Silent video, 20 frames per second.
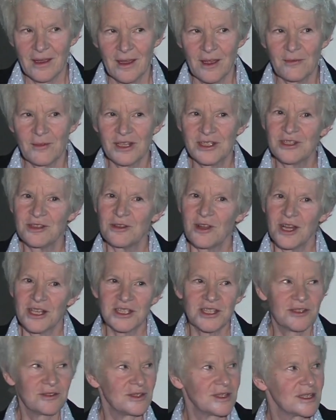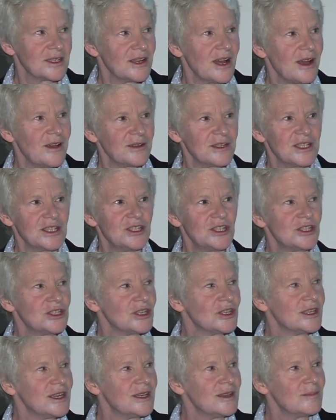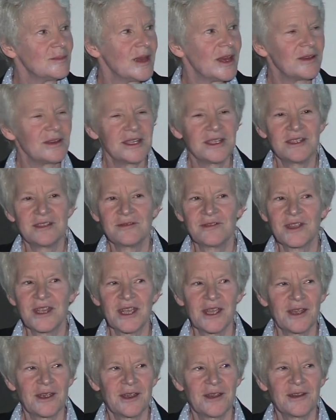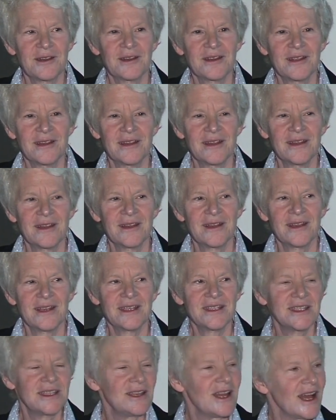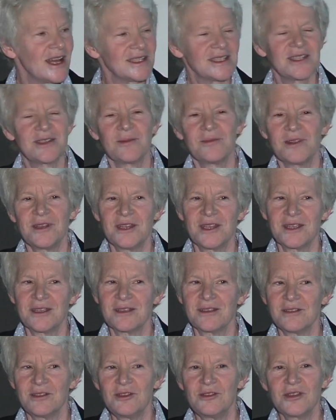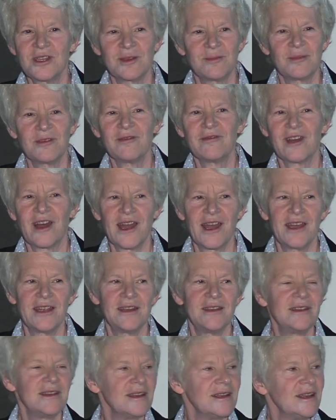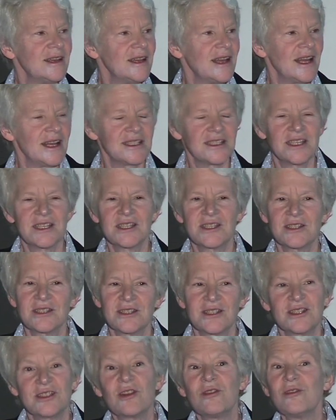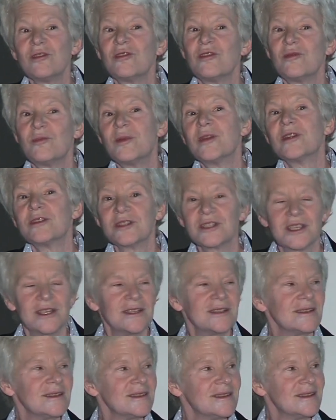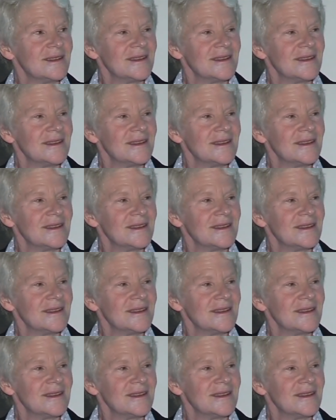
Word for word: I want to also acknowledge palliative care is not something you can provide as a solo person.